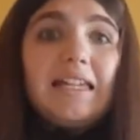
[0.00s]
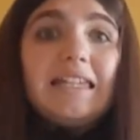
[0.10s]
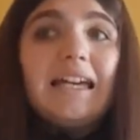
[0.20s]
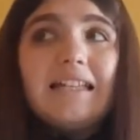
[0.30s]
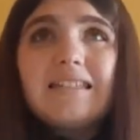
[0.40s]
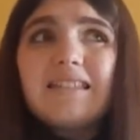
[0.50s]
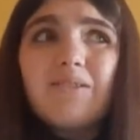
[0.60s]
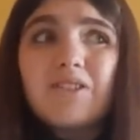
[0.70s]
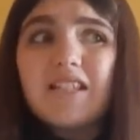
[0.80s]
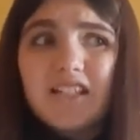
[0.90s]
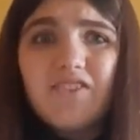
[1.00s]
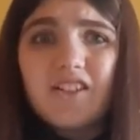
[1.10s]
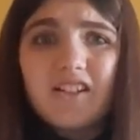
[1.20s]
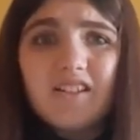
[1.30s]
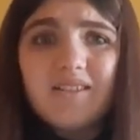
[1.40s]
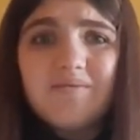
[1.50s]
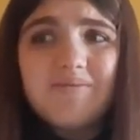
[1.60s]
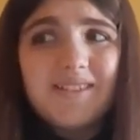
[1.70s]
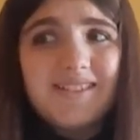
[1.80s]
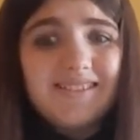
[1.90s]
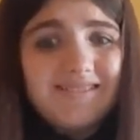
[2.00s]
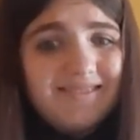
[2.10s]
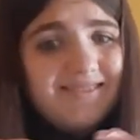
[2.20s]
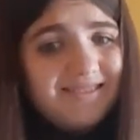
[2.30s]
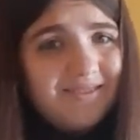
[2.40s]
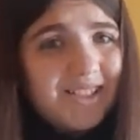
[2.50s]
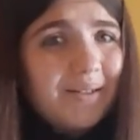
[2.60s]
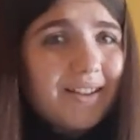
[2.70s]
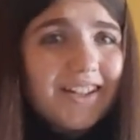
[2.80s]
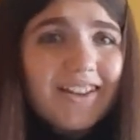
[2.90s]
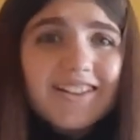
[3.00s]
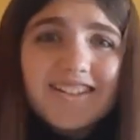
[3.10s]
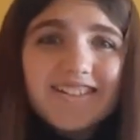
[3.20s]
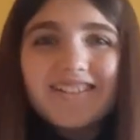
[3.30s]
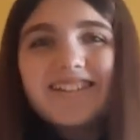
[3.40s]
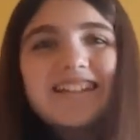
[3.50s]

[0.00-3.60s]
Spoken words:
Yes, they were significant, but what about the other two,